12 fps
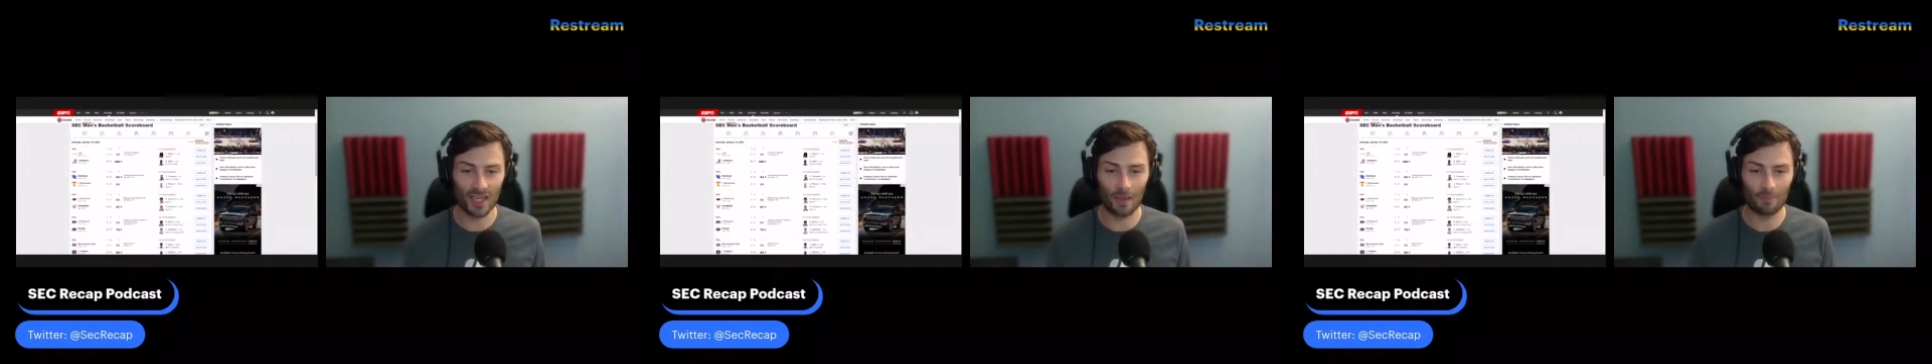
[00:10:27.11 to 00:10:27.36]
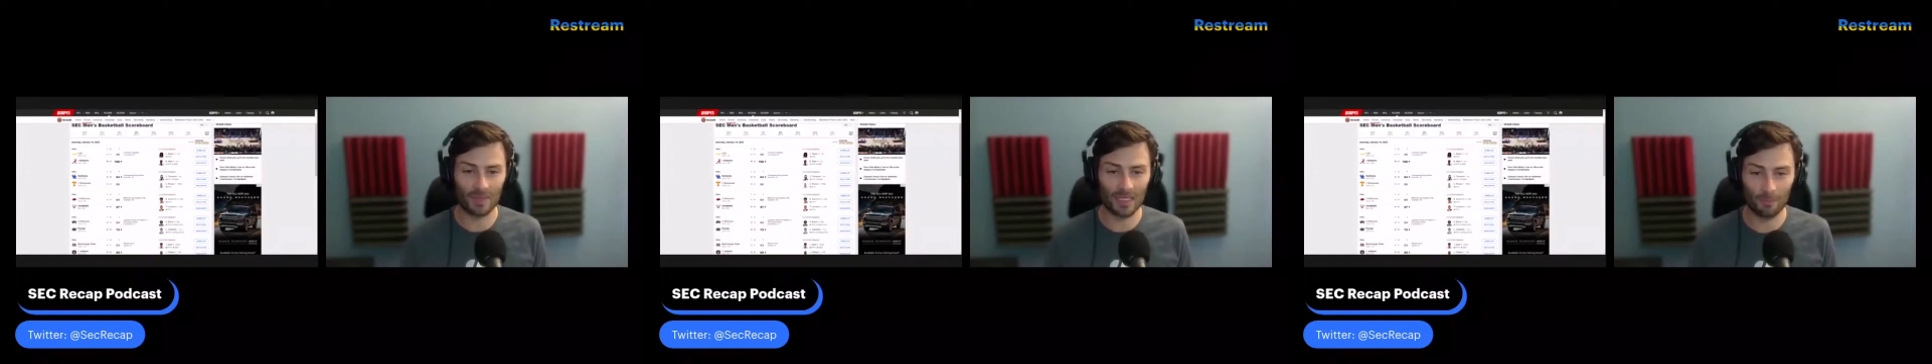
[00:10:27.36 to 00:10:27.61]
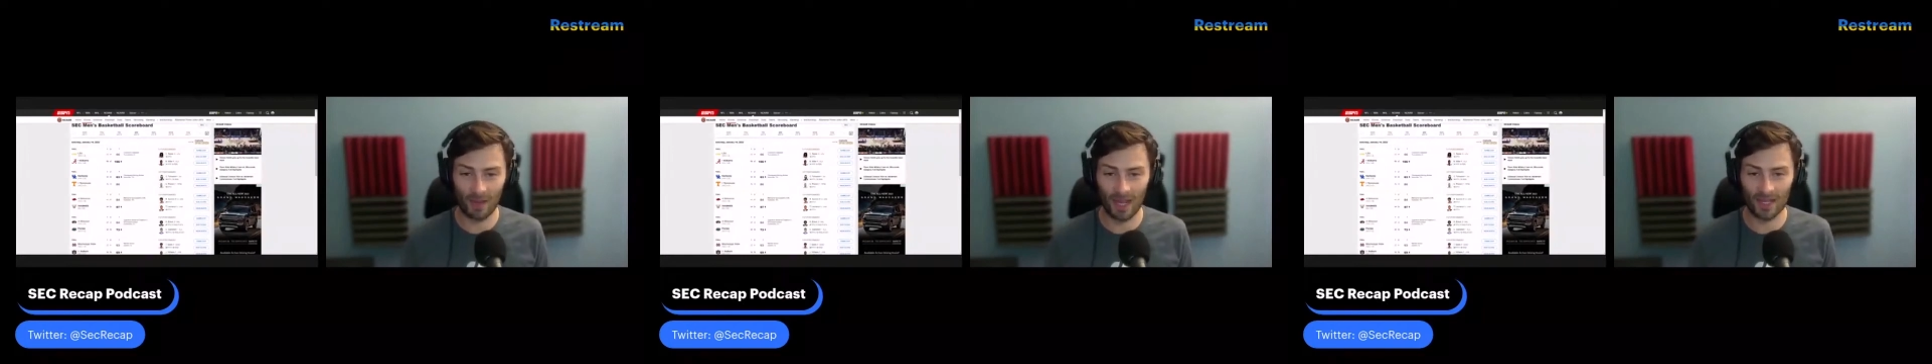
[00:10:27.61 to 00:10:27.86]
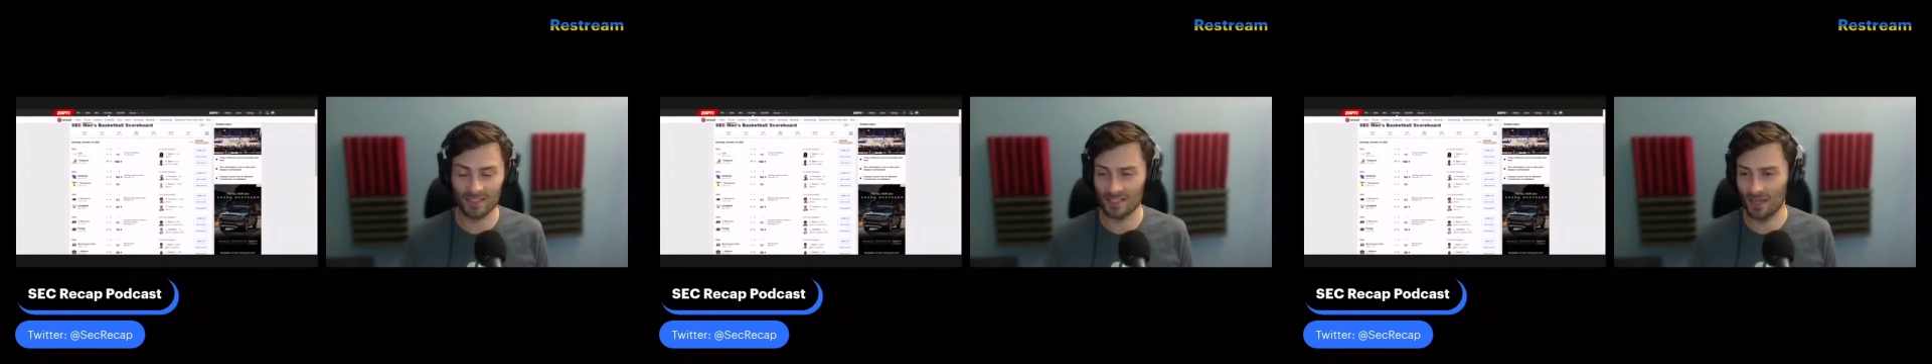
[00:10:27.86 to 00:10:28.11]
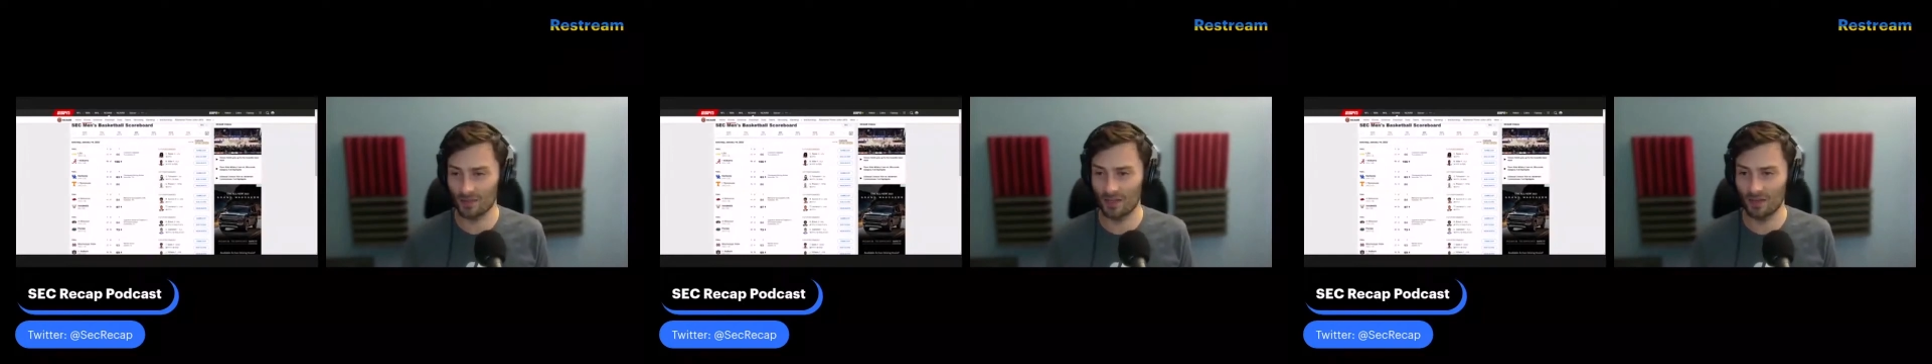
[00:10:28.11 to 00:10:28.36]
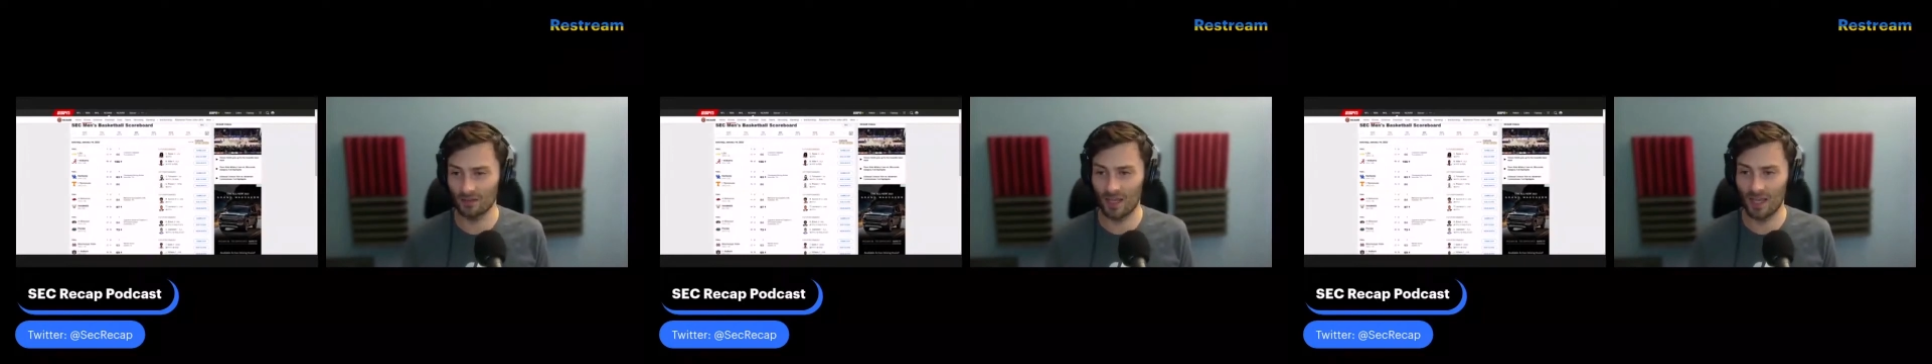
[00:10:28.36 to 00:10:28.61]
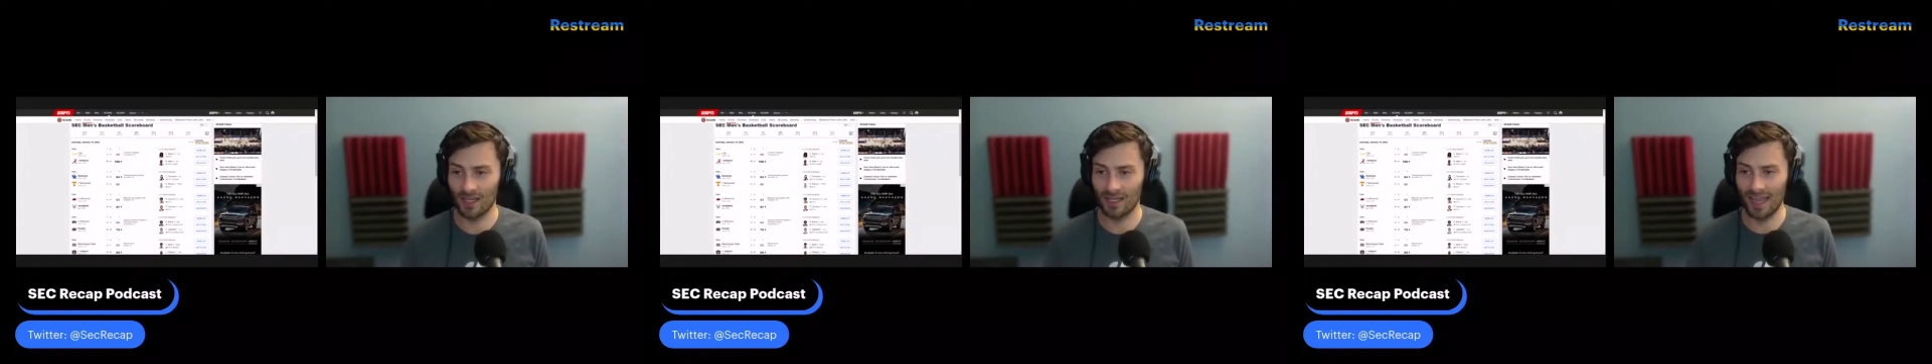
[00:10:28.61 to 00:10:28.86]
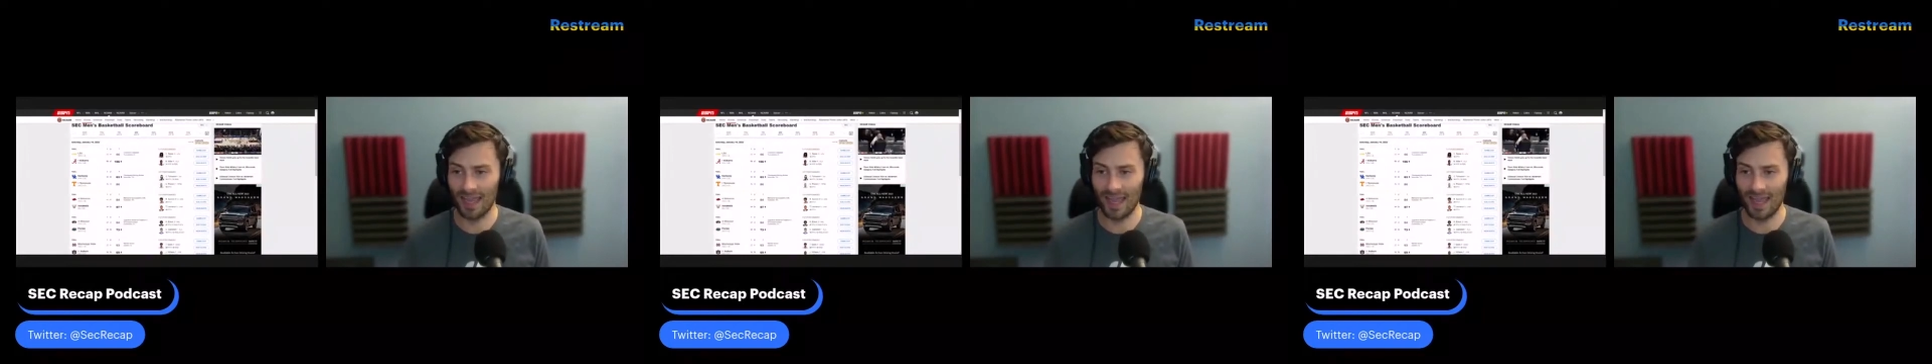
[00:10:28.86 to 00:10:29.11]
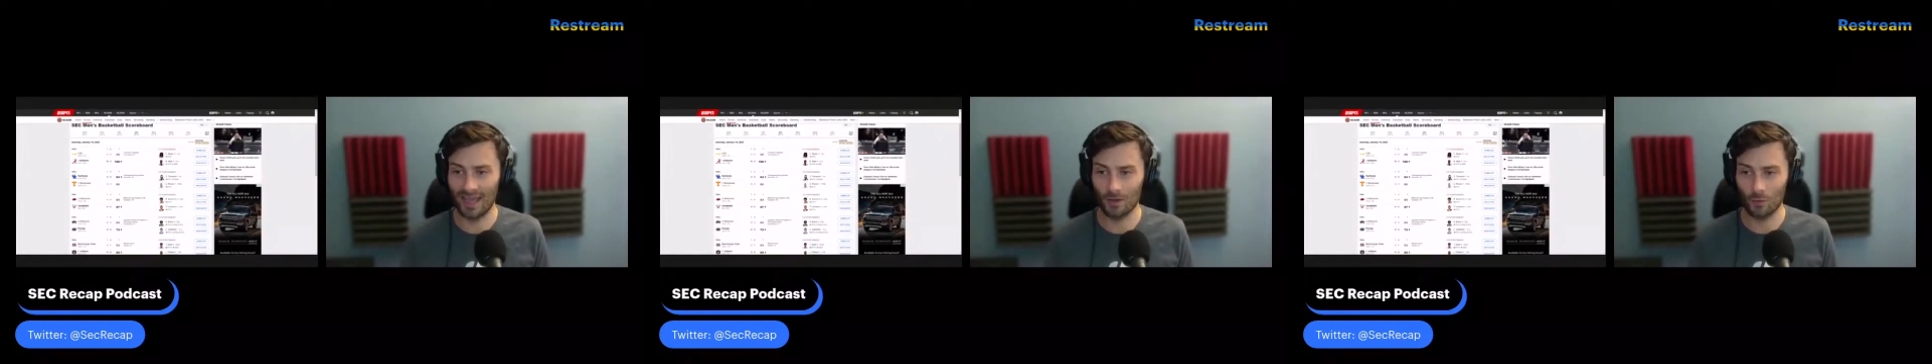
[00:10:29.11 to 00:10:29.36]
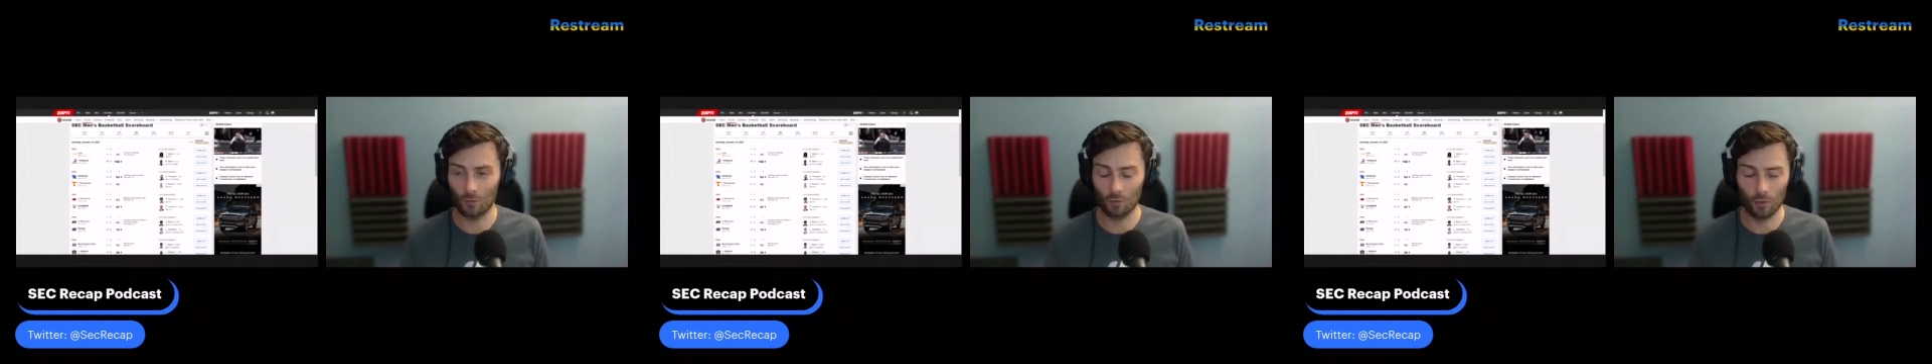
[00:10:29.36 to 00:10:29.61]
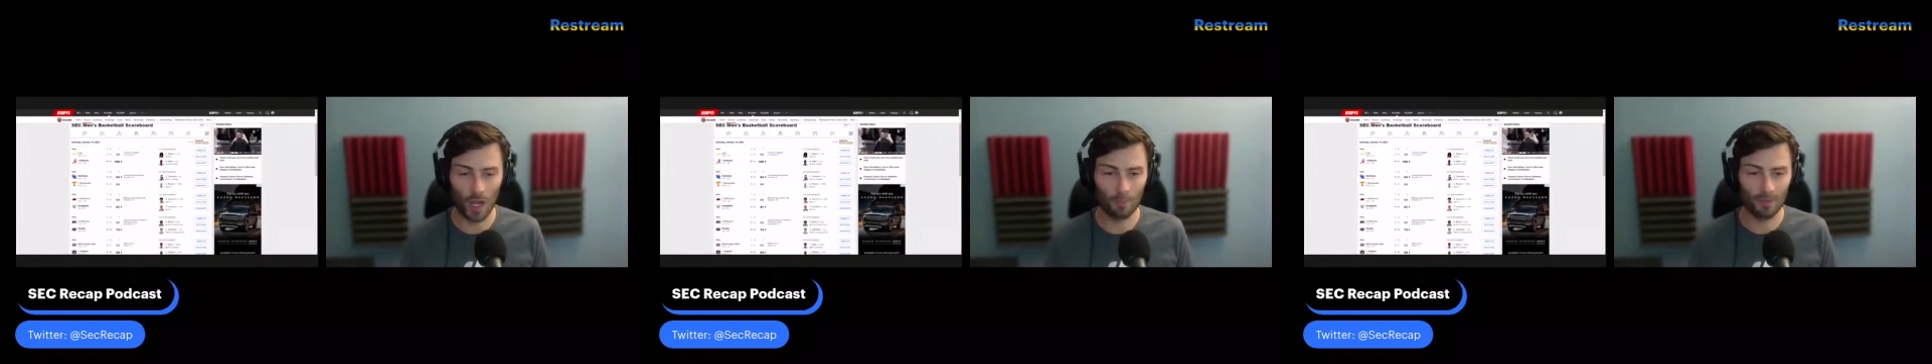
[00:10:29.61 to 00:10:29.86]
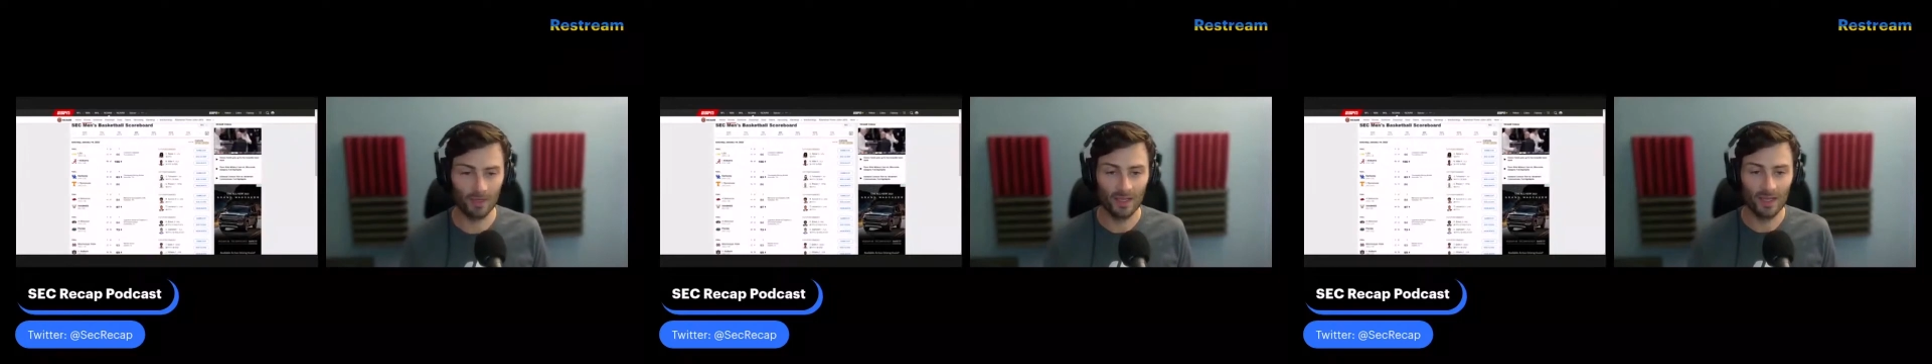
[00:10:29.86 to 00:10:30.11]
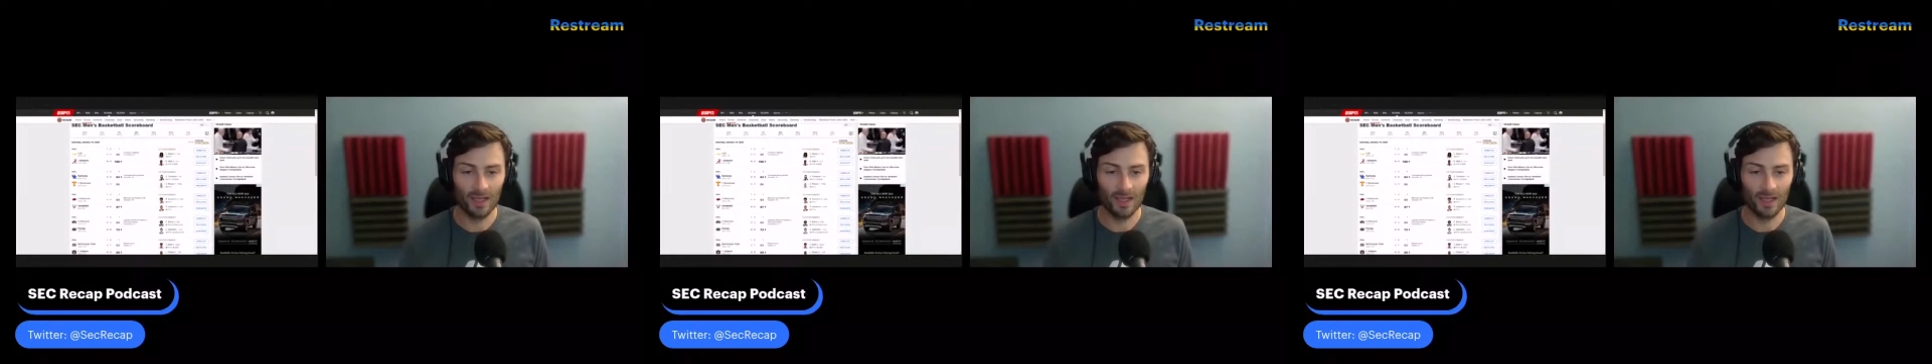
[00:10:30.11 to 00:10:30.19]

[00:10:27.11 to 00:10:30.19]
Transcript: got beat by South Carolina at Rupp,